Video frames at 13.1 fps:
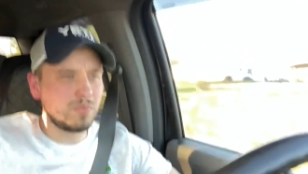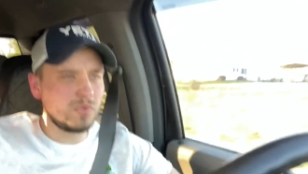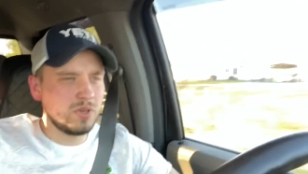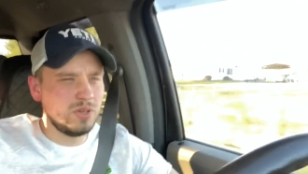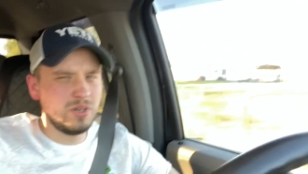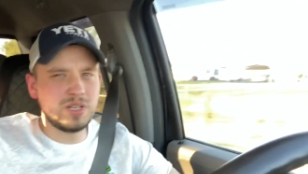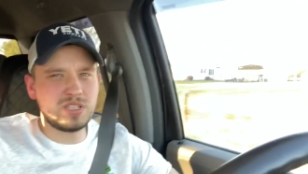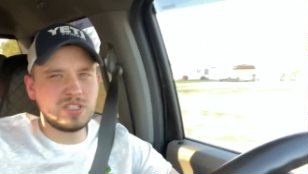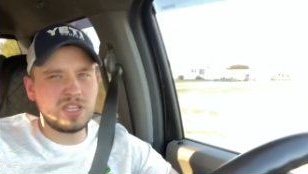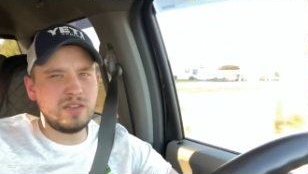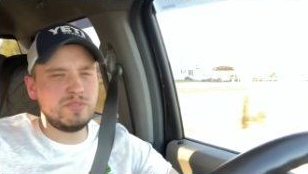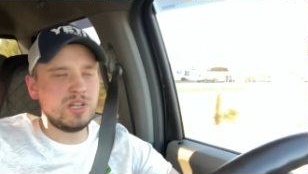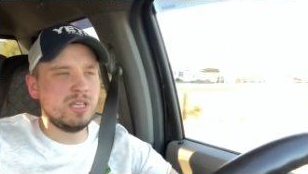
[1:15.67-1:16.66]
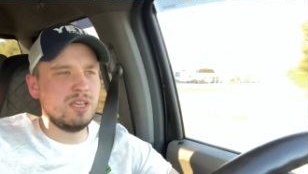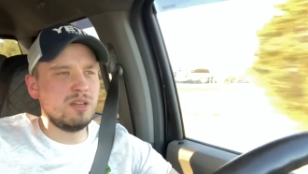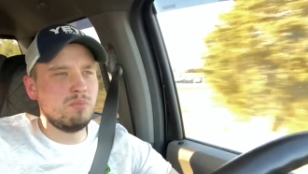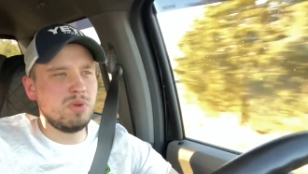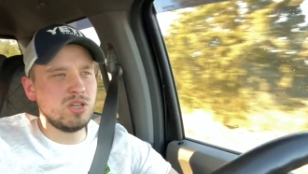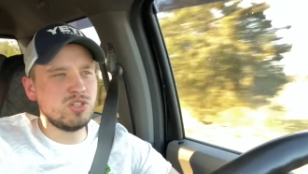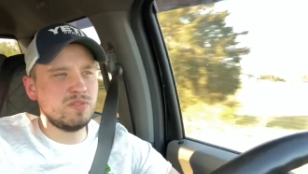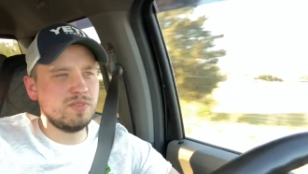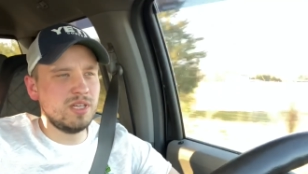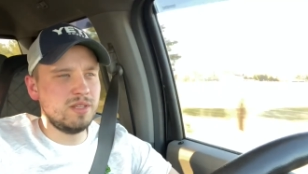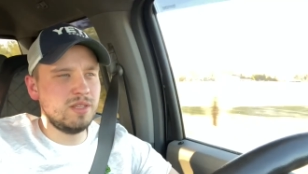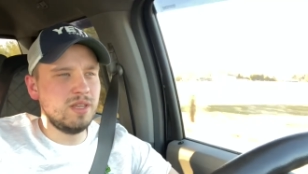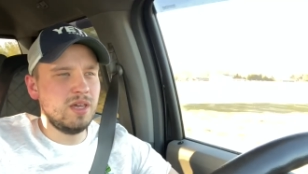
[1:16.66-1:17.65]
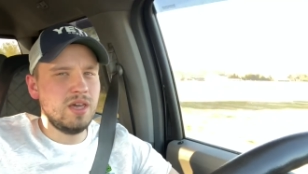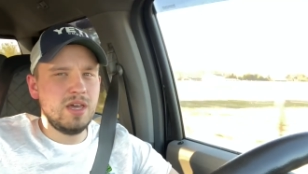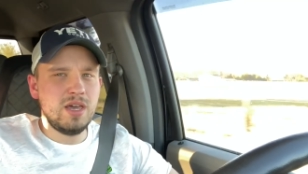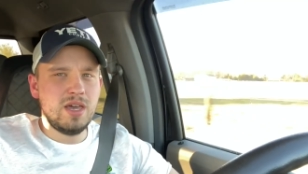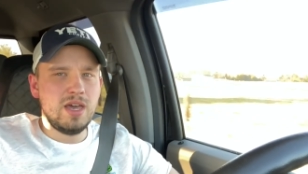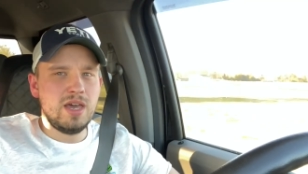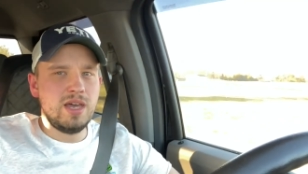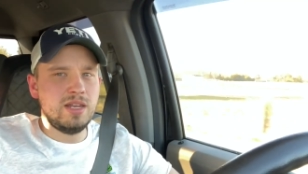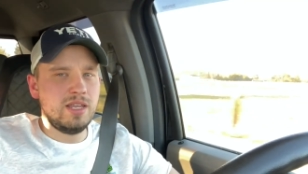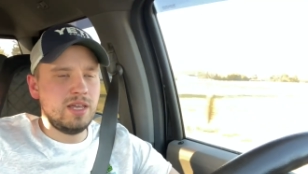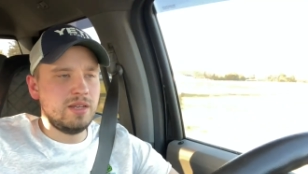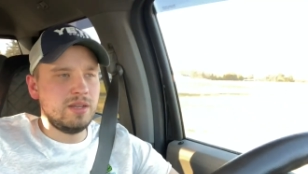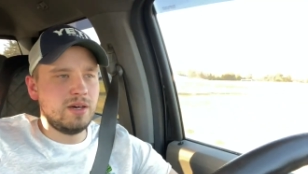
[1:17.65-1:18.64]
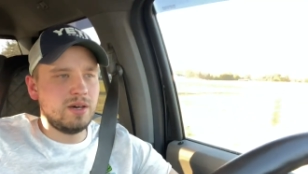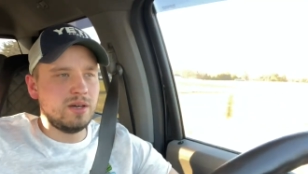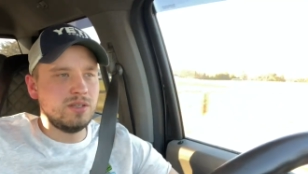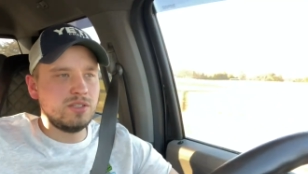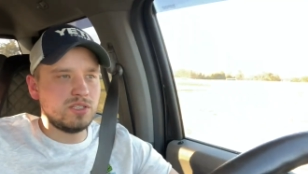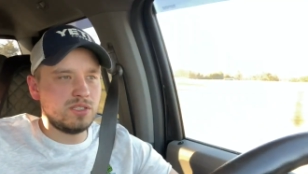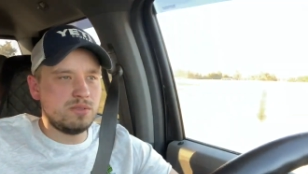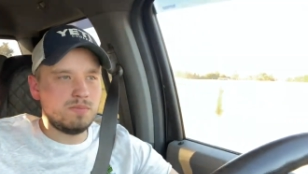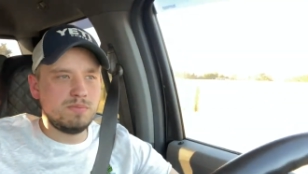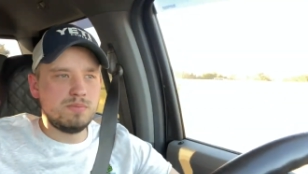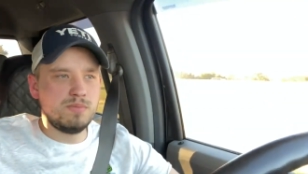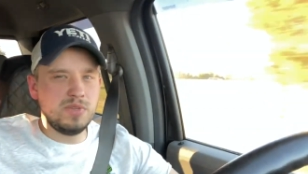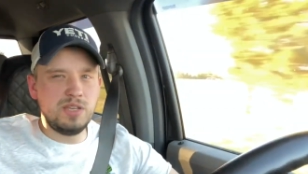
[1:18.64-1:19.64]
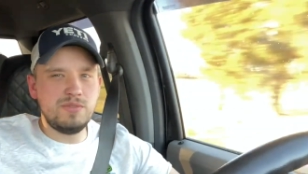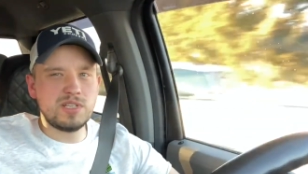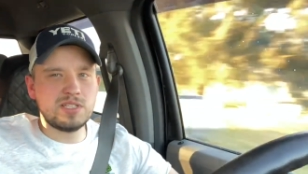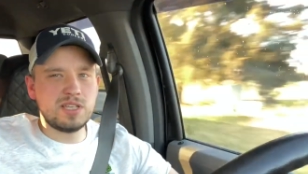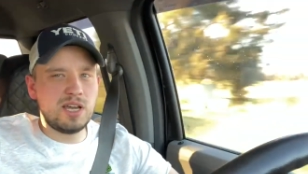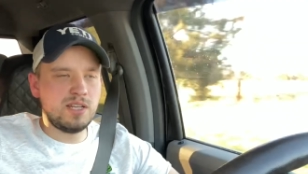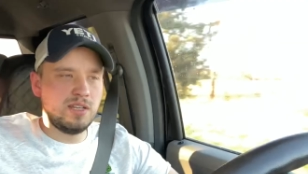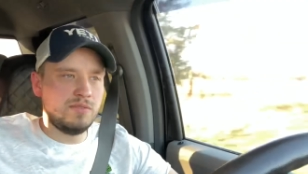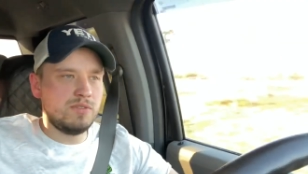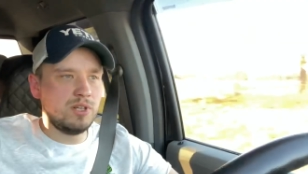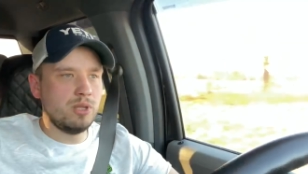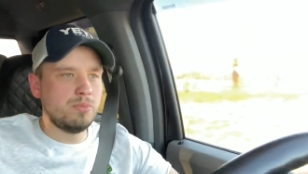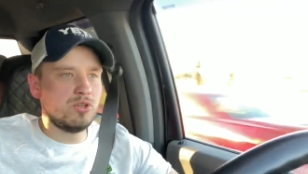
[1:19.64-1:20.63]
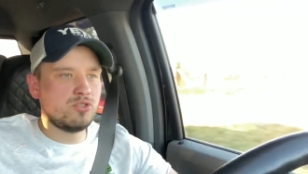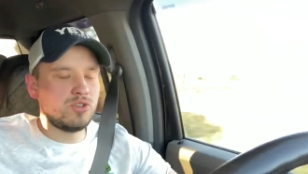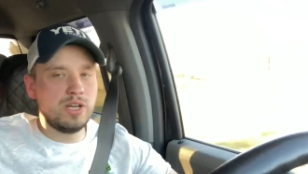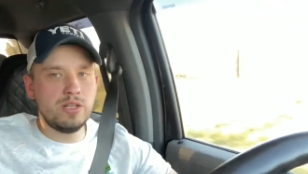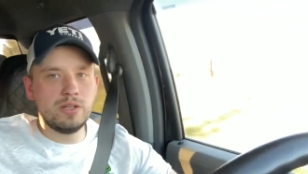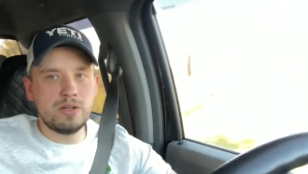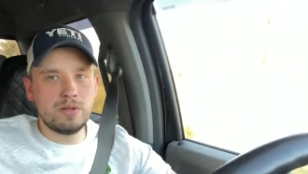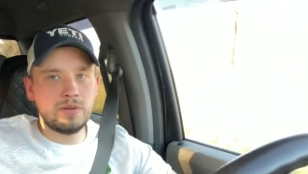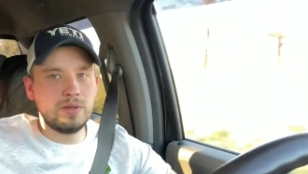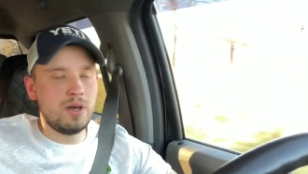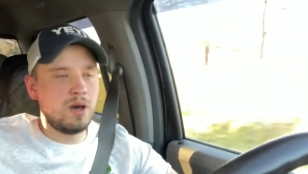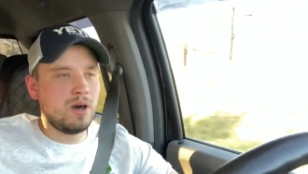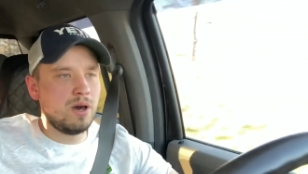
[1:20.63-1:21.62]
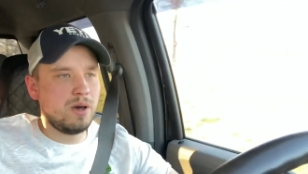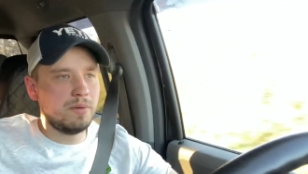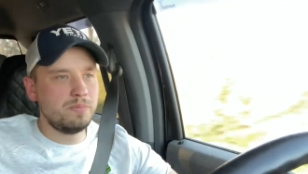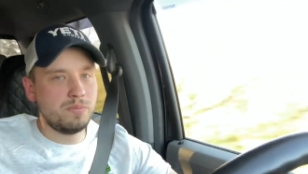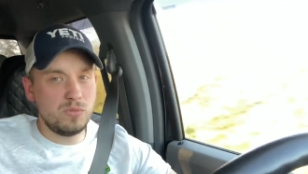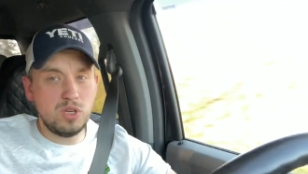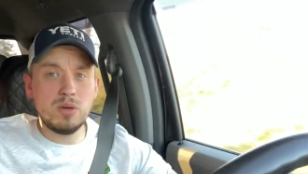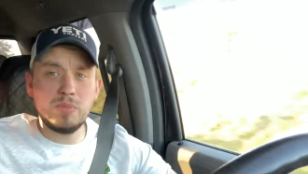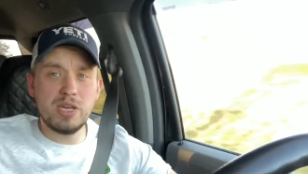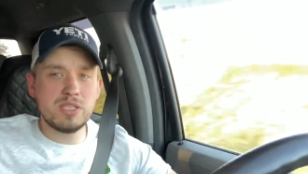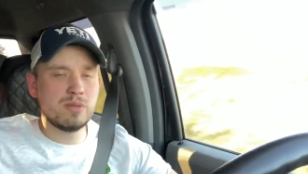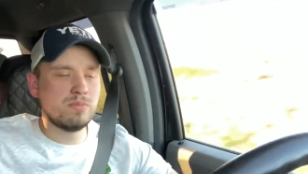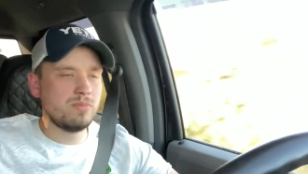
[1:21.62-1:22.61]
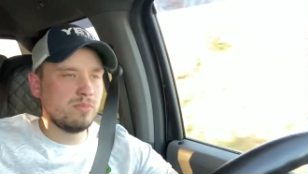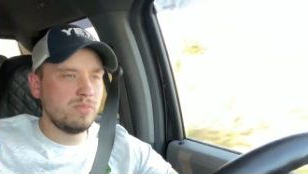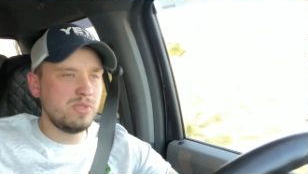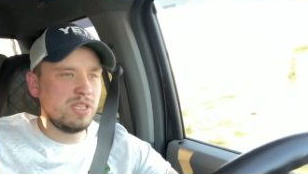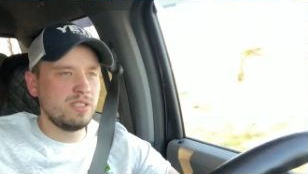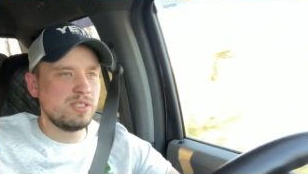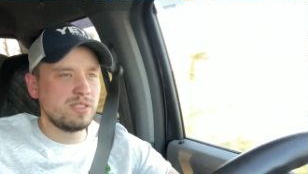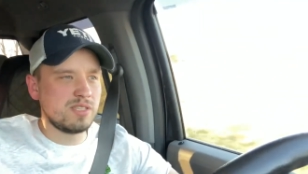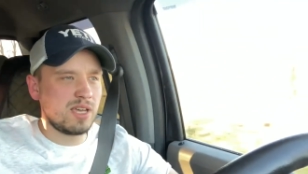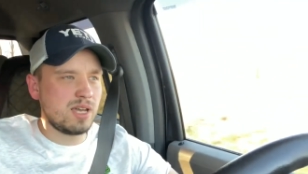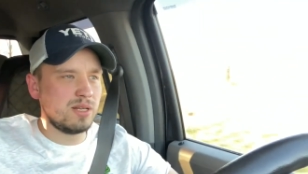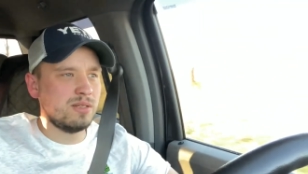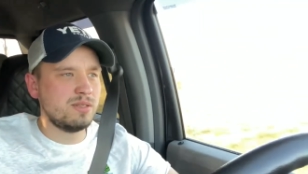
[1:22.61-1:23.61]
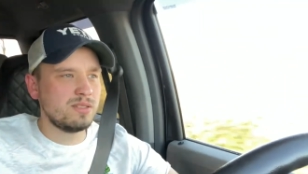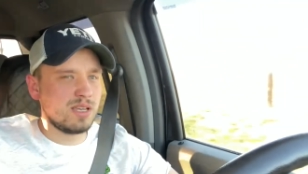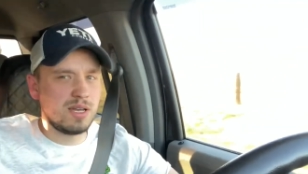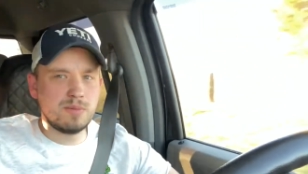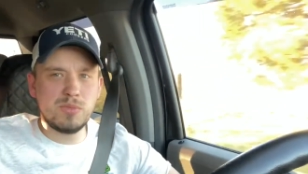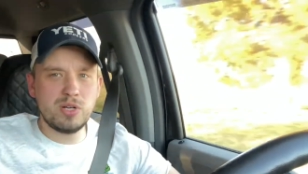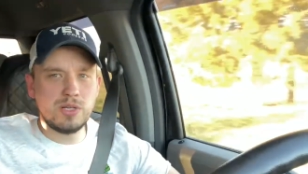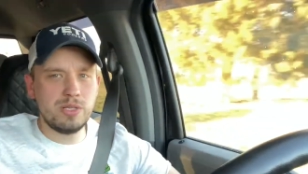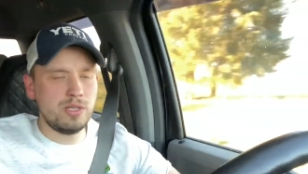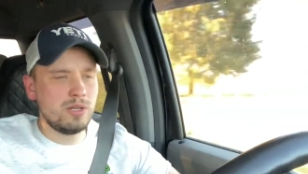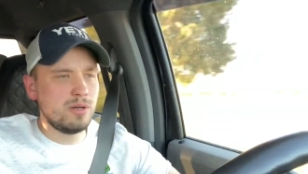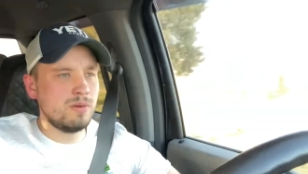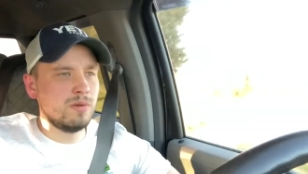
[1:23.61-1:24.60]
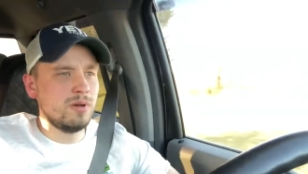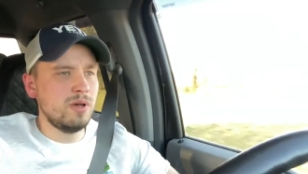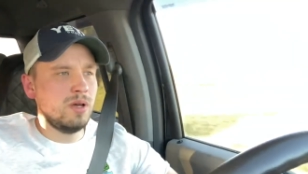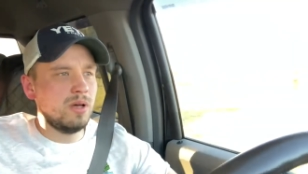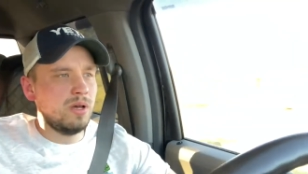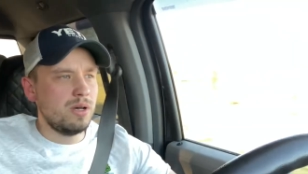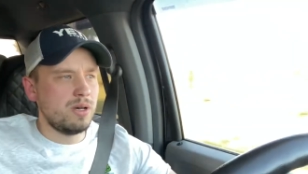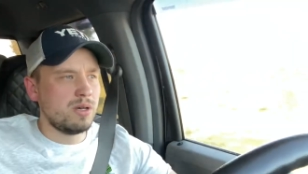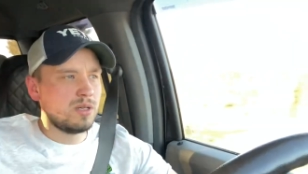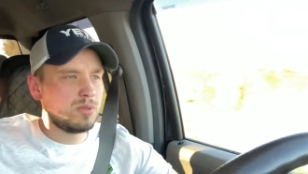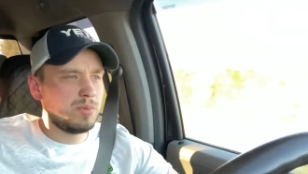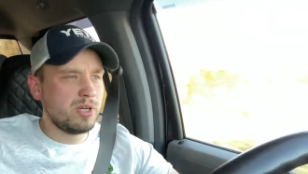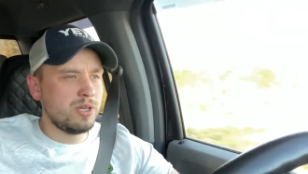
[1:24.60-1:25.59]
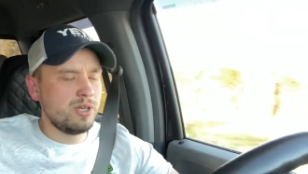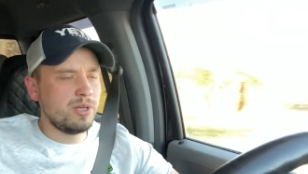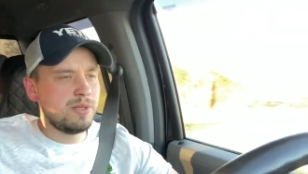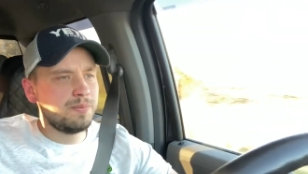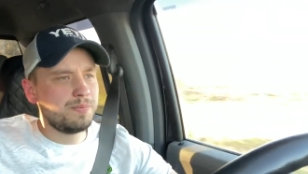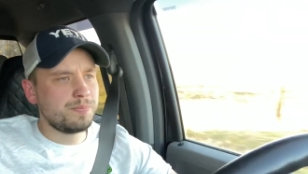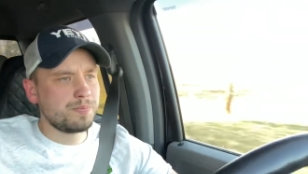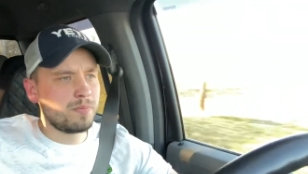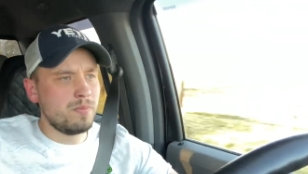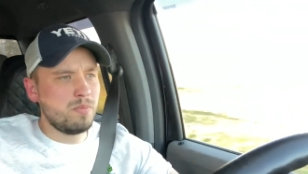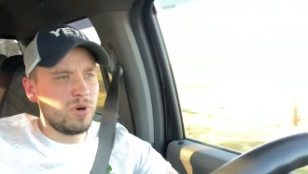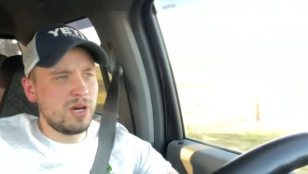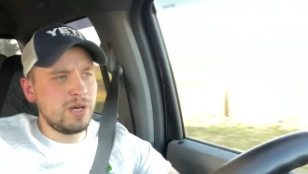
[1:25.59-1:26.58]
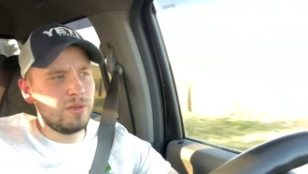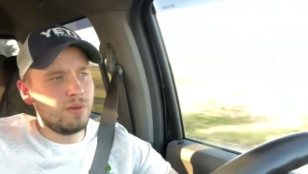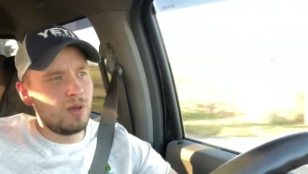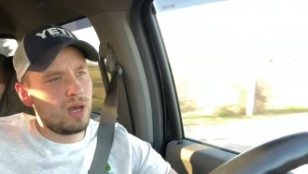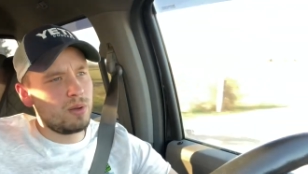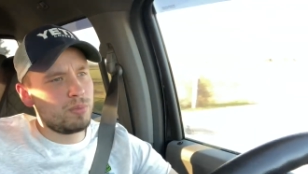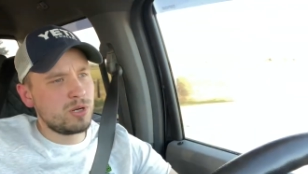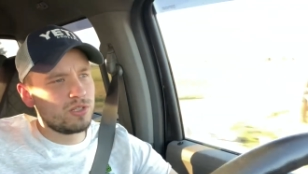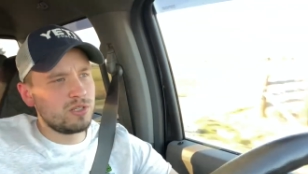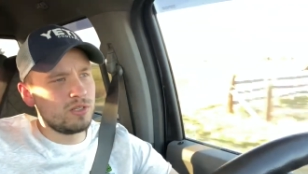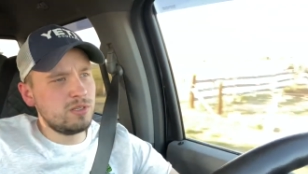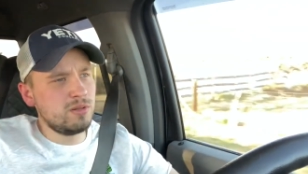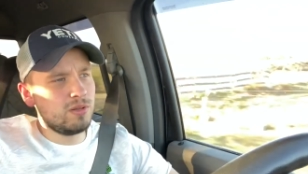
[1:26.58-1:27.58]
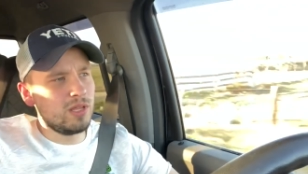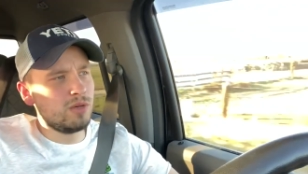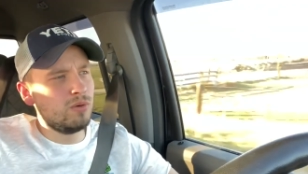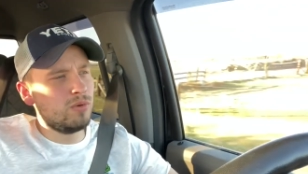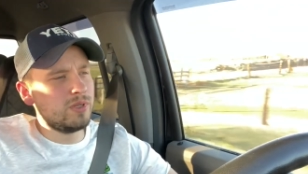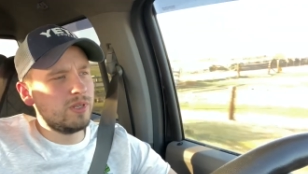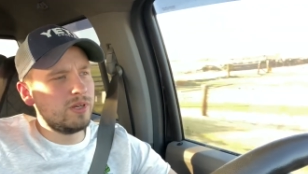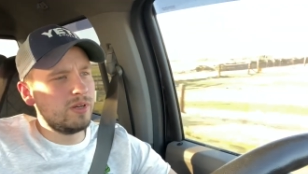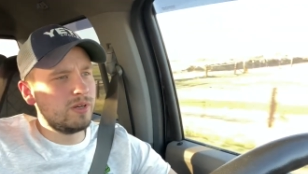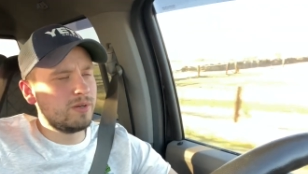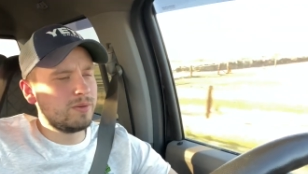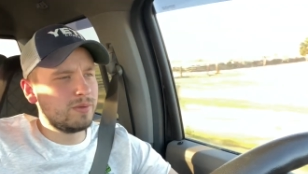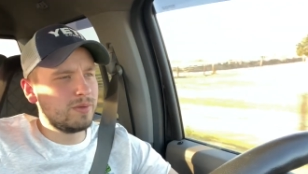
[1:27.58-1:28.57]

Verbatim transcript: You can save it and get a bunch of it and then uh, just leave it aside and then fill up your trailer. Uh, you can make some decent side side money, you know. Uh, it's pretty good, but I personally don't like going there